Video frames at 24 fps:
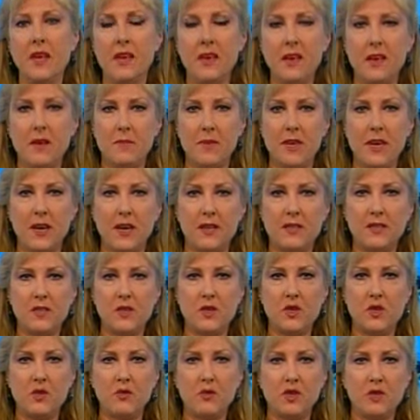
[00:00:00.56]
Because the
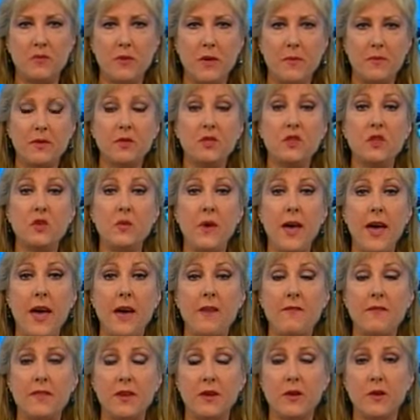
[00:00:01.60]
Jewish people do have
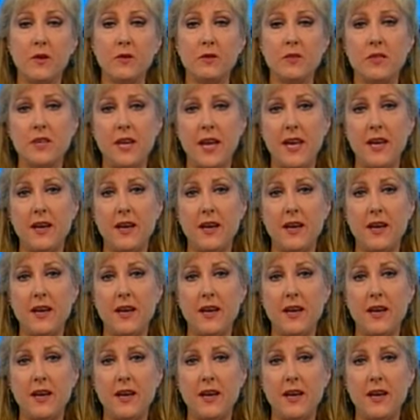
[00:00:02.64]
their own state,